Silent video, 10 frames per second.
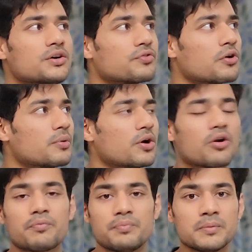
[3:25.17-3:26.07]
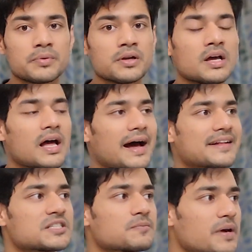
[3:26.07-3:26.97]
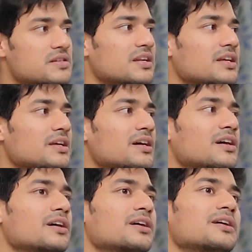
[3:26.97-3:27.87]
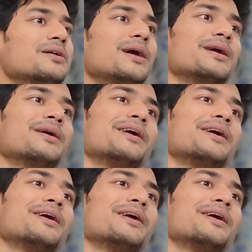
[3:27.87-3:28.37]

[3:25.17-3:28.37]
from a lot of people and especially uh,